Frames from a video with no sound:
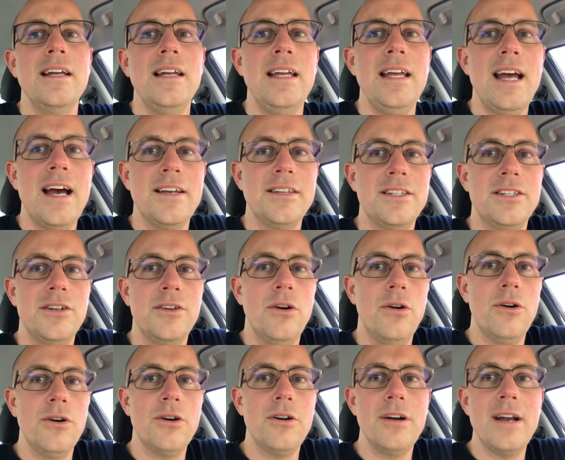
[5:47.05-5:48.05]
he has to
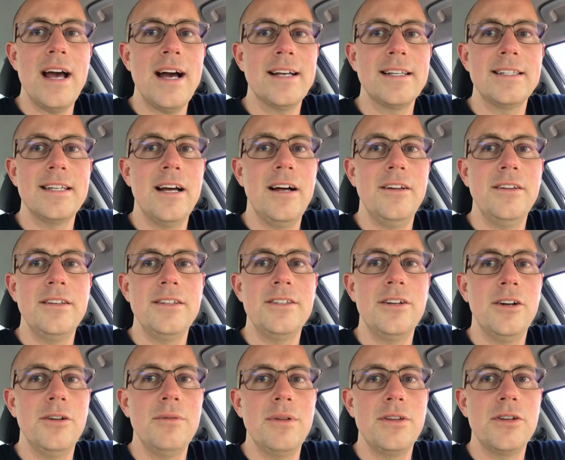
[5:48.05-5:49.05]
order an XL to
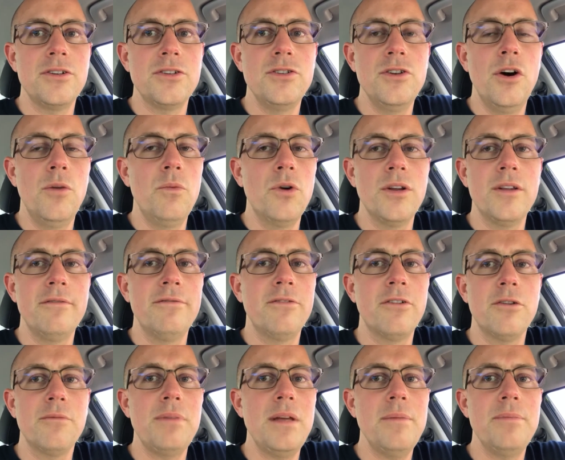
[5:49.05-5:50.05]
tell him that there's no more than
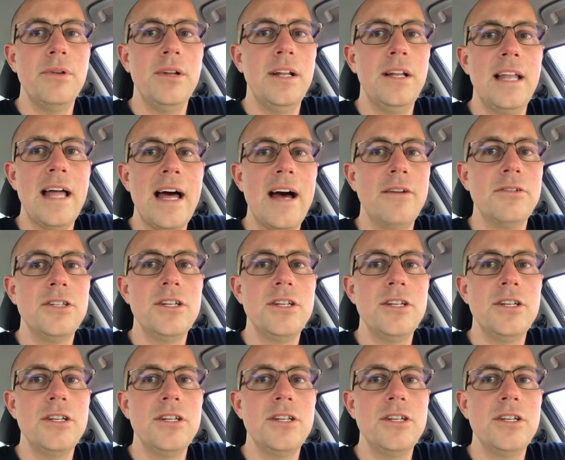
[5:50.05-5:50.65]
4 people allowed